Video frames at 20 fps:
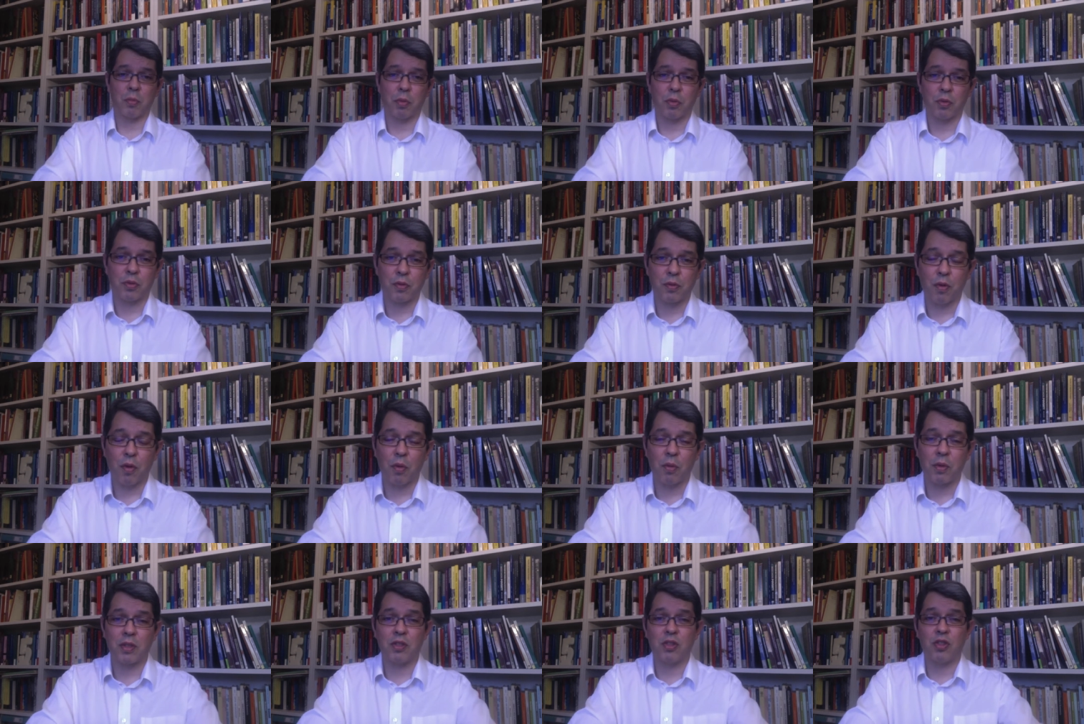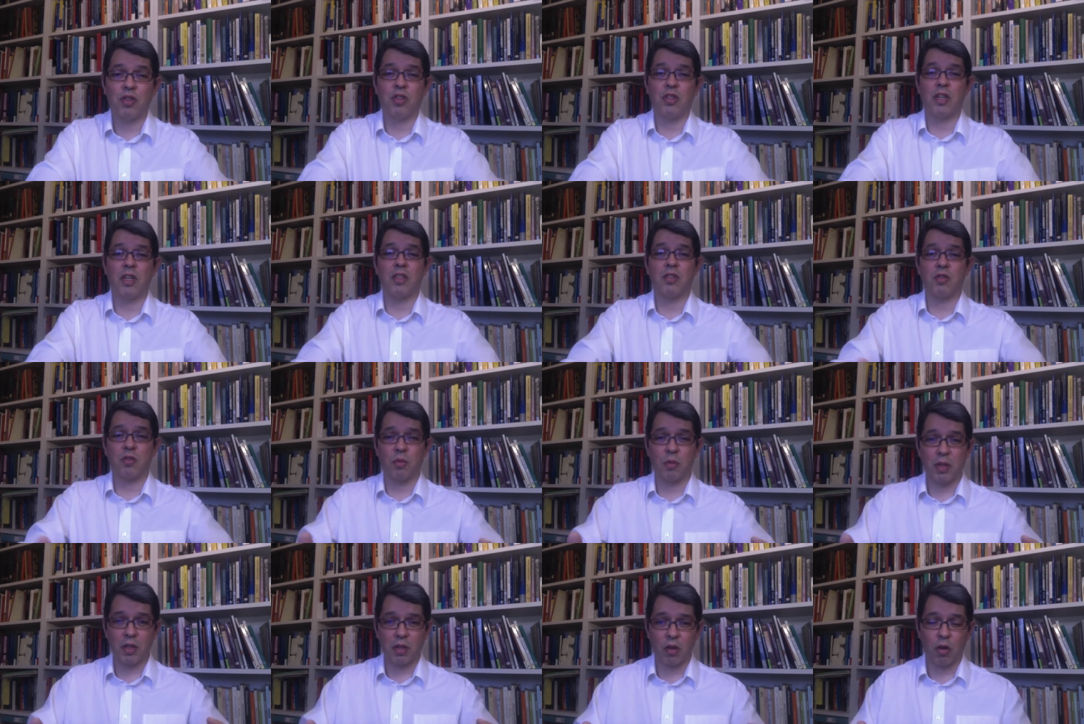puts forward just
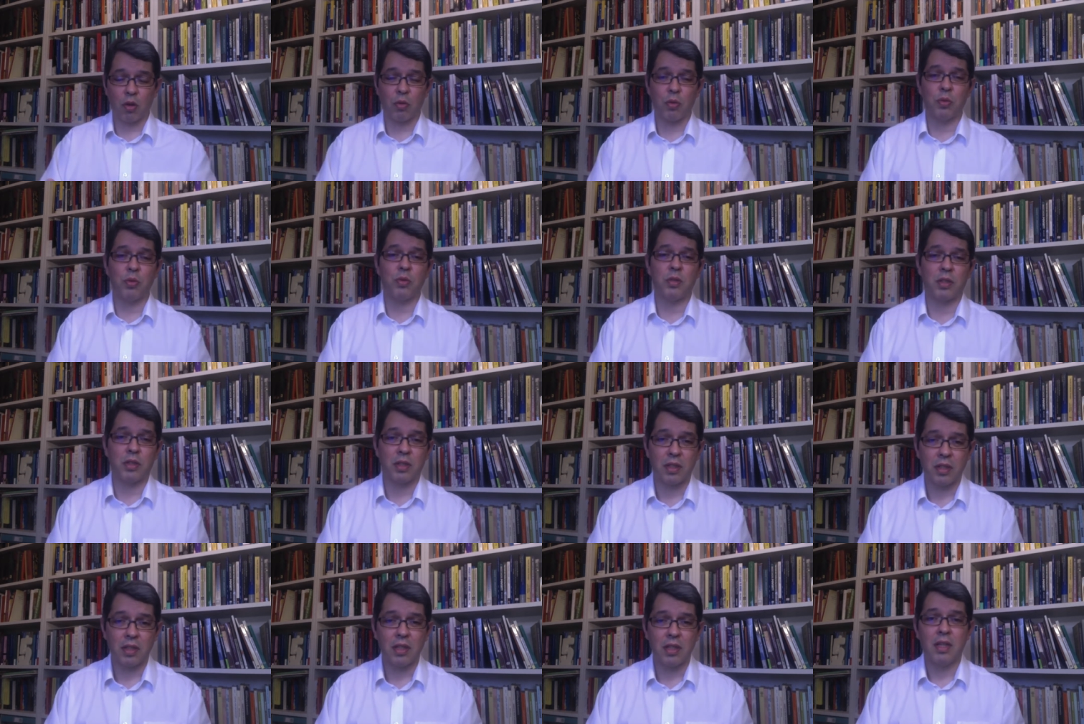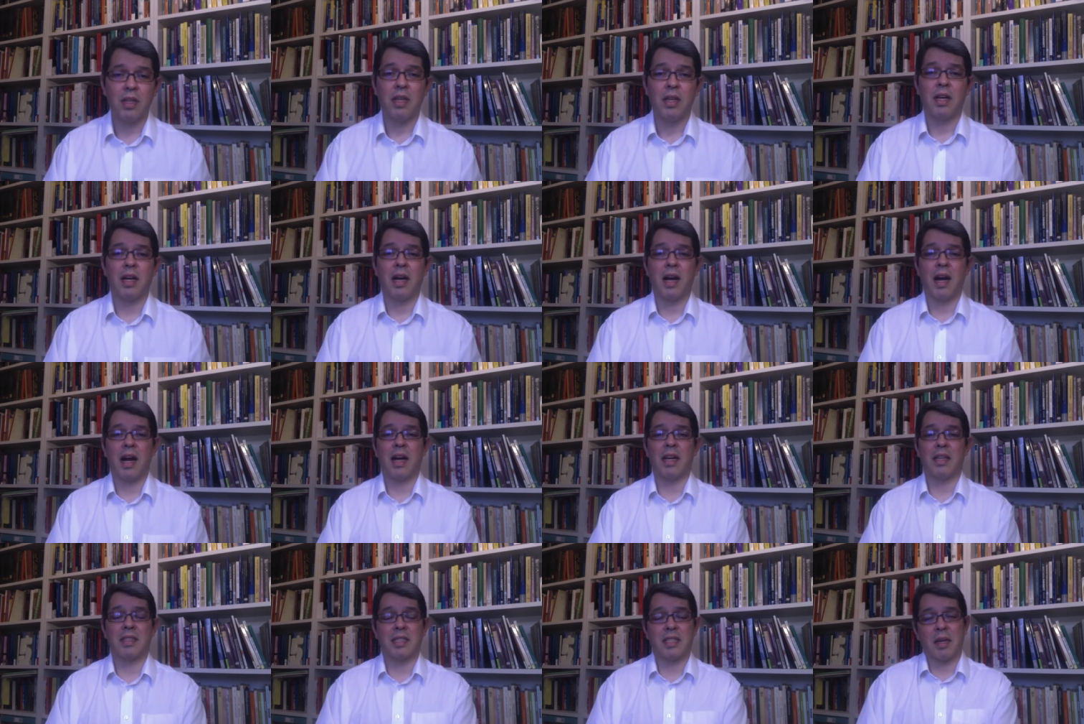to include
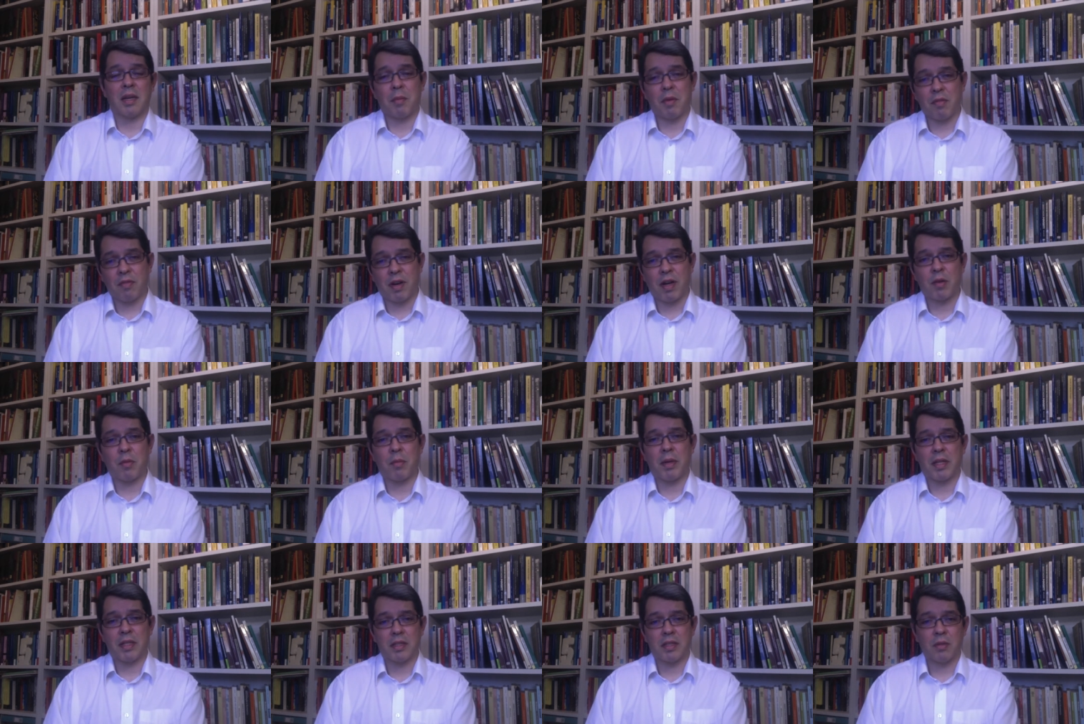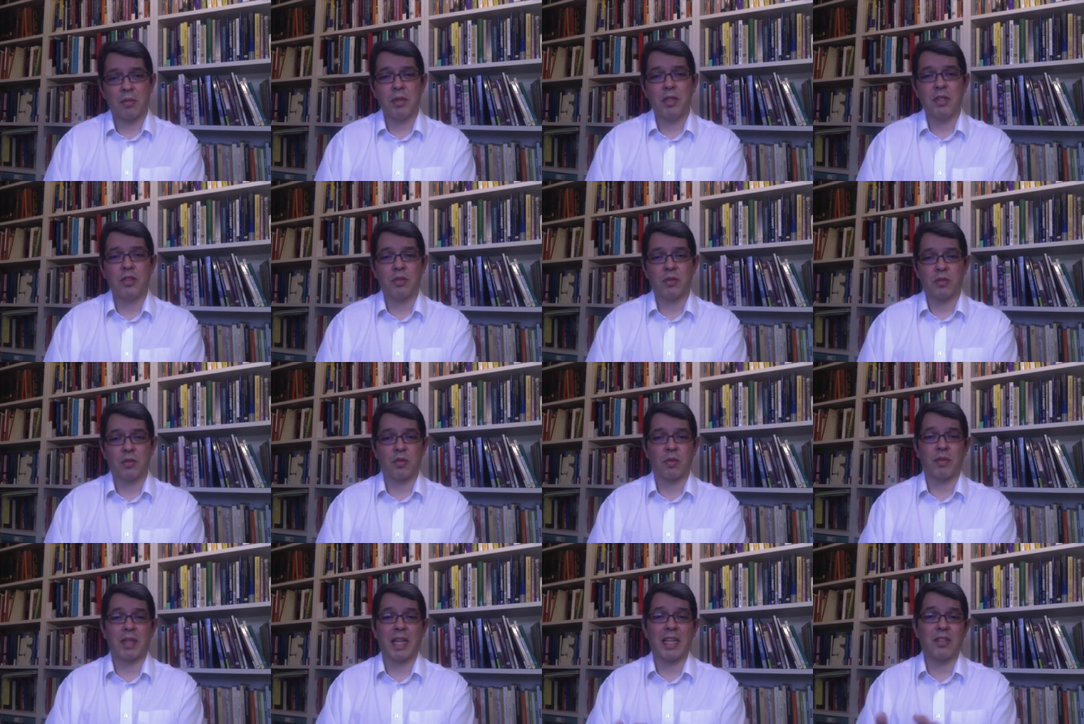some environmental issues.
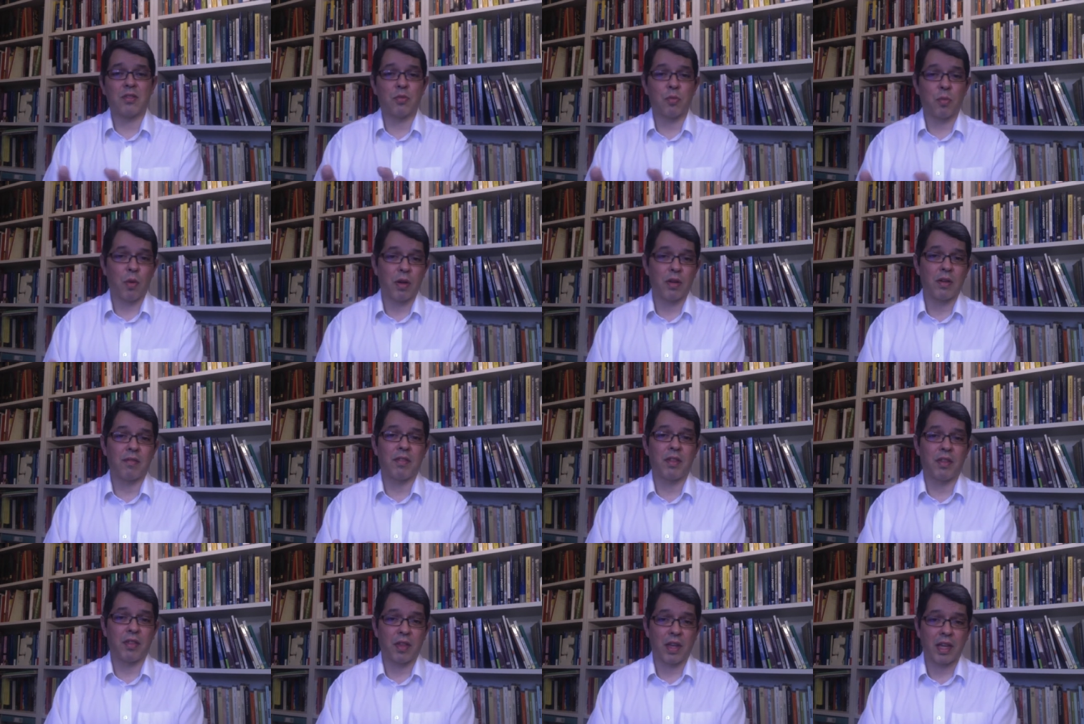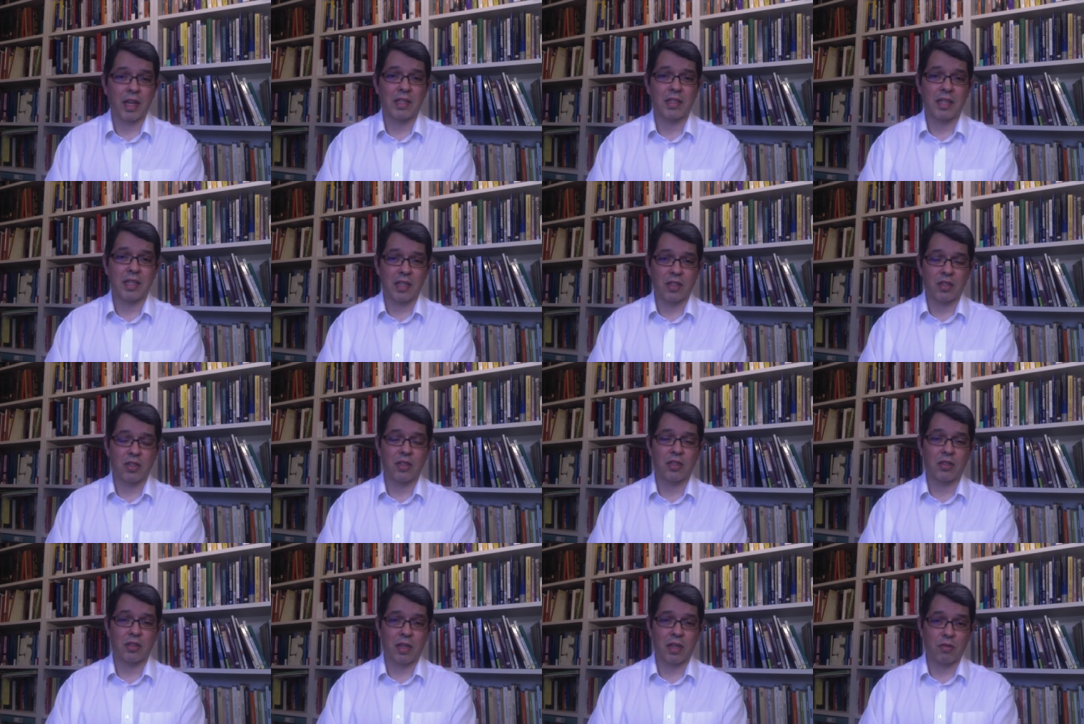So that's one of the things that
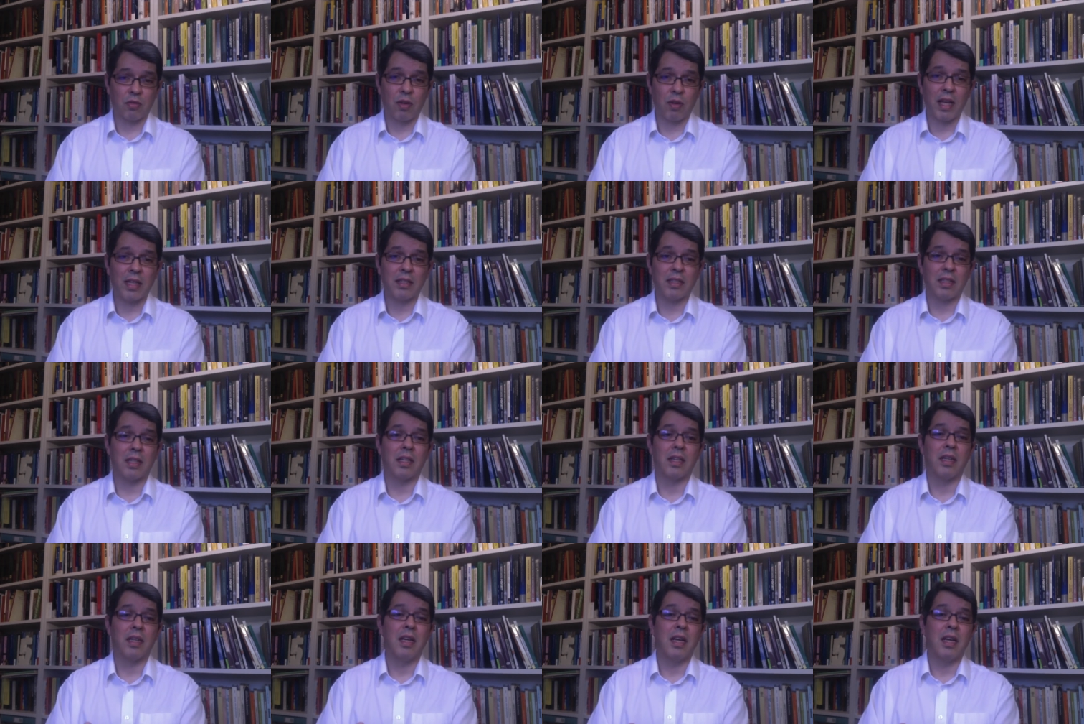she's addressing.